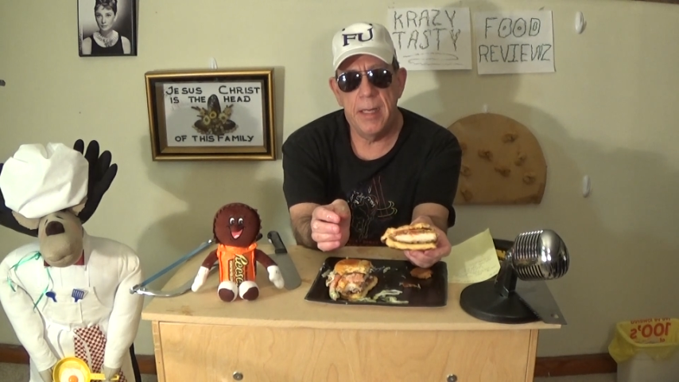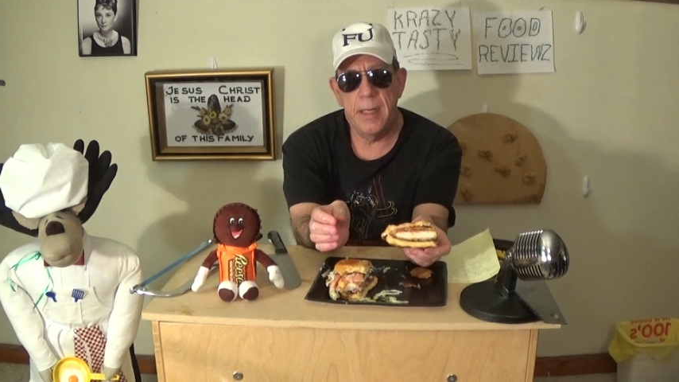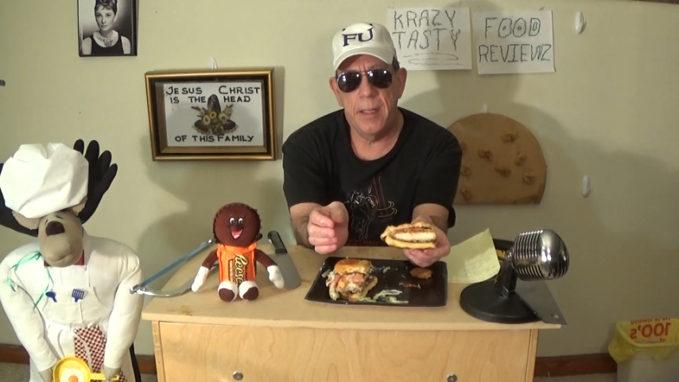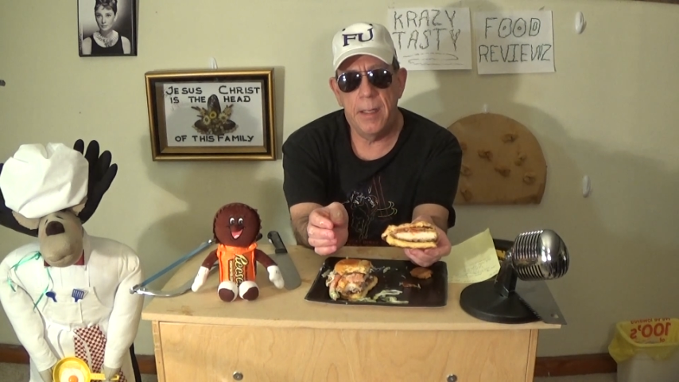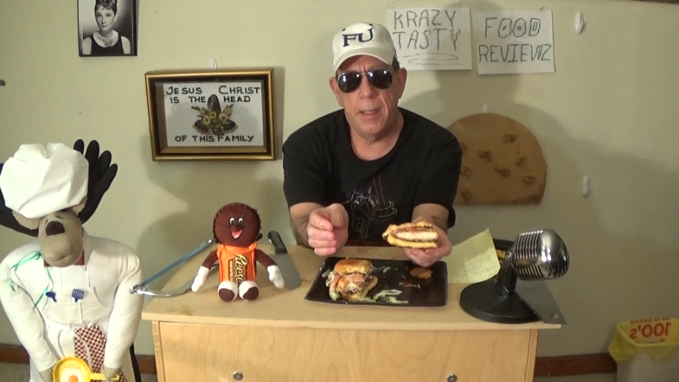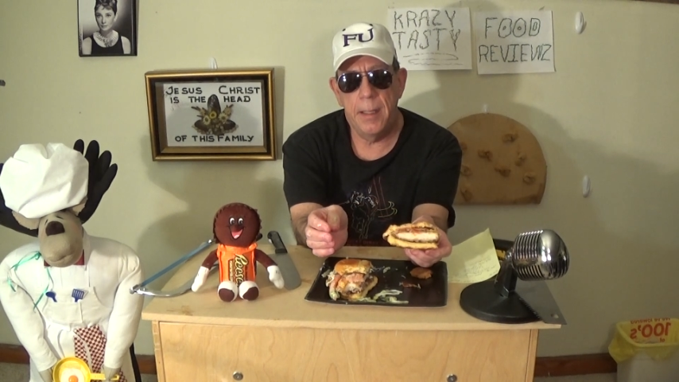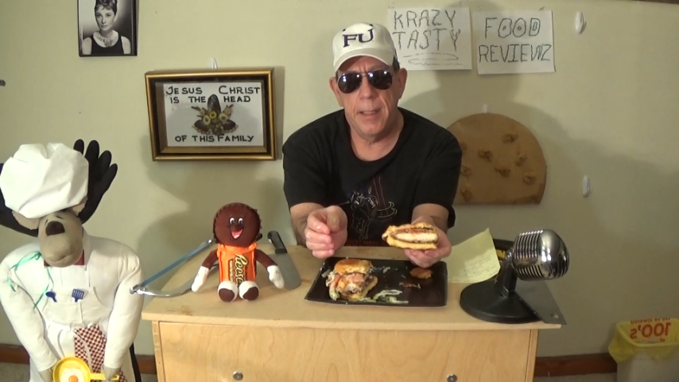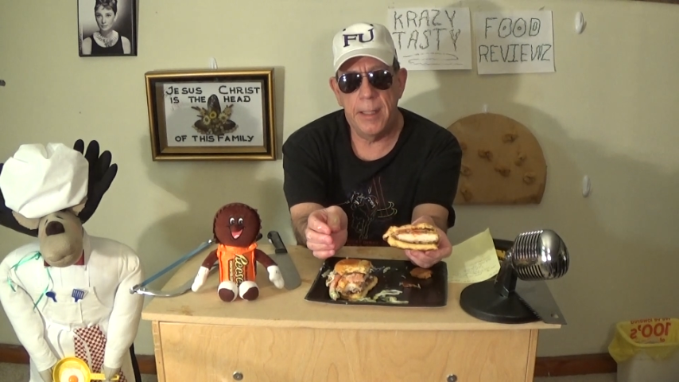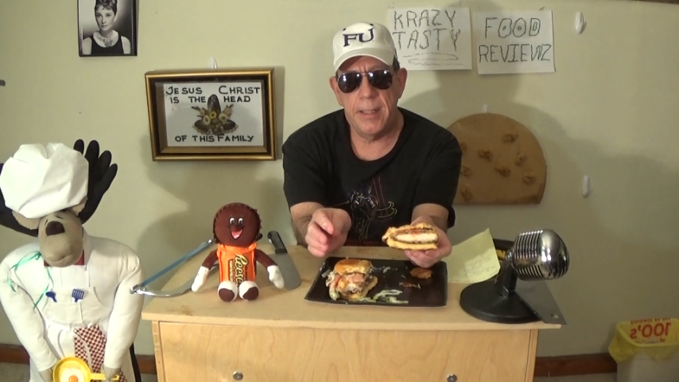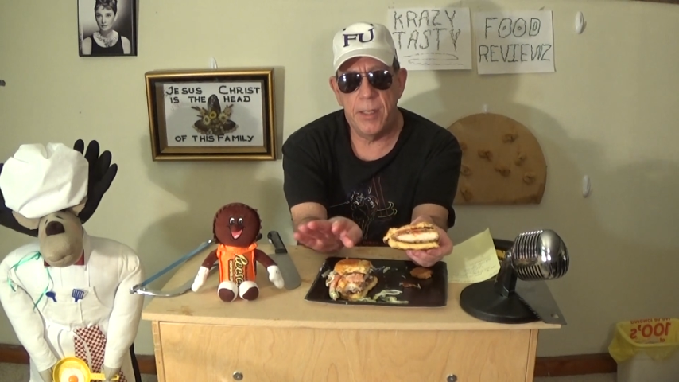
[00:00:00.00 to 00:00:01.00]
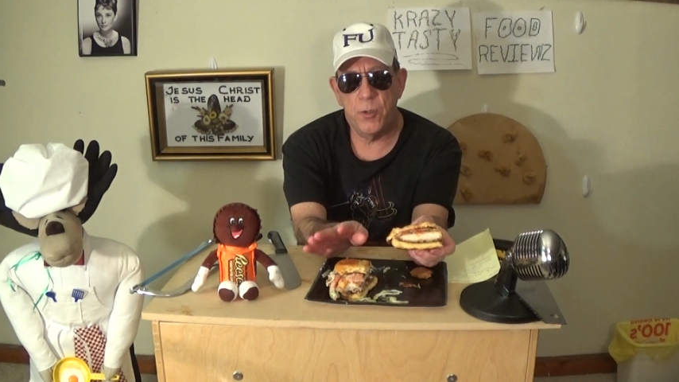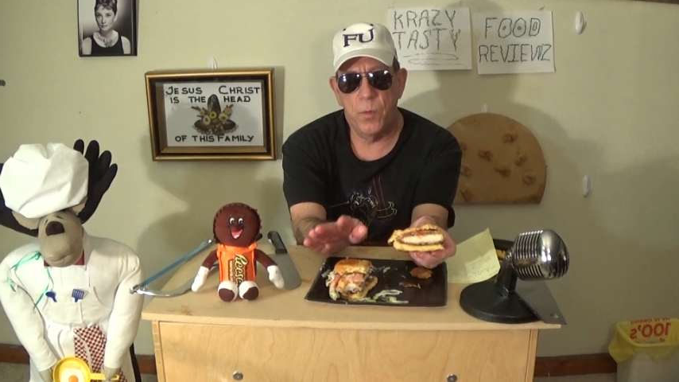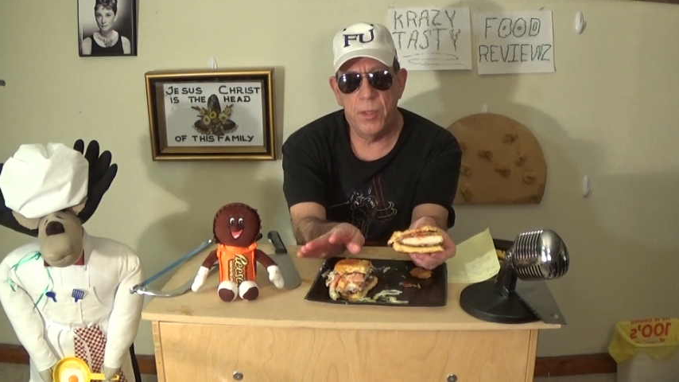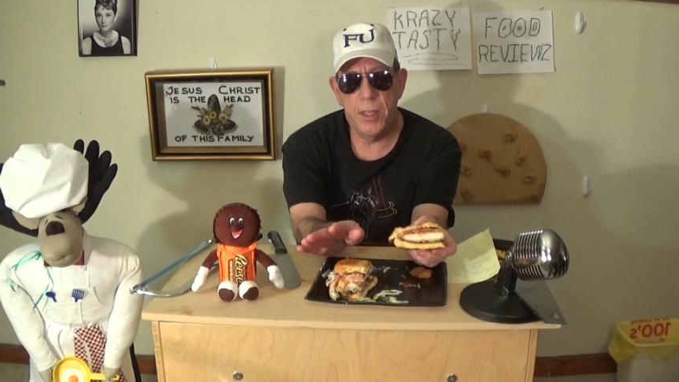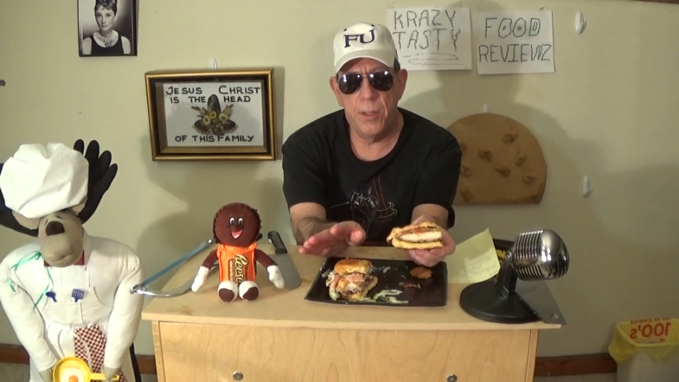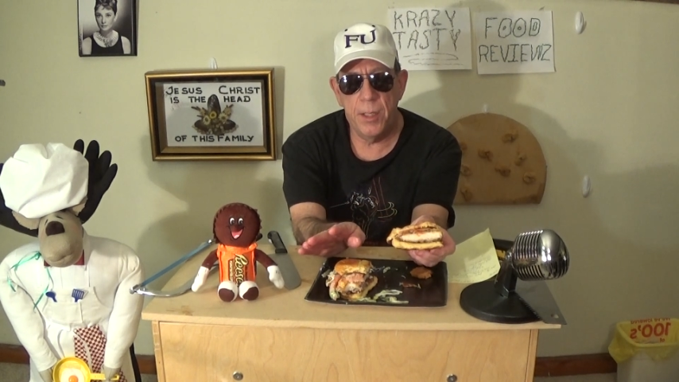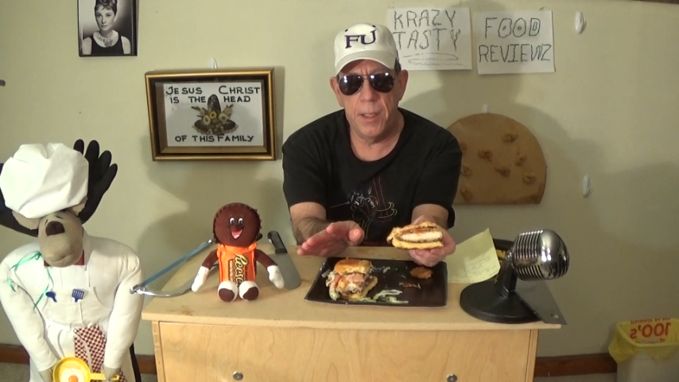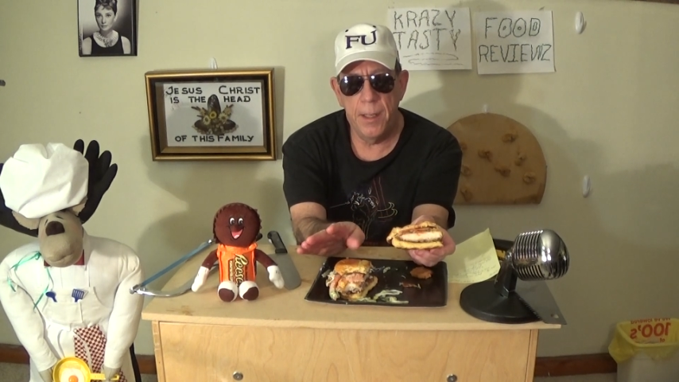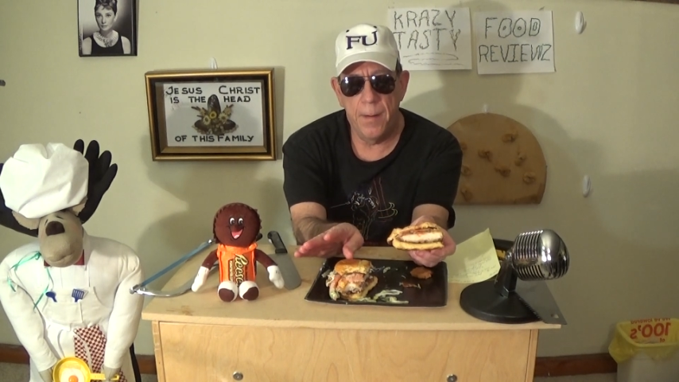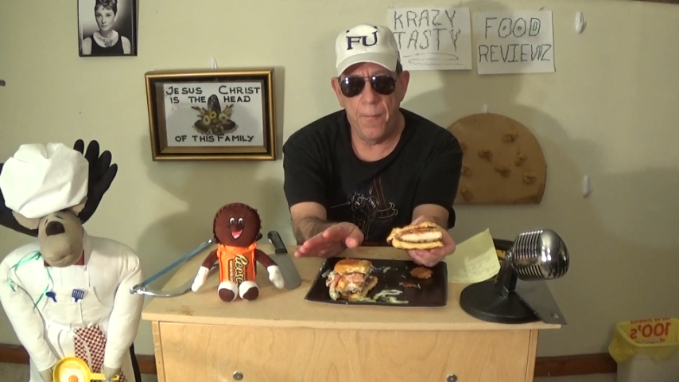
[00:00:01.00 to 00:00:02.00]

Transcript: it. It tastes really good.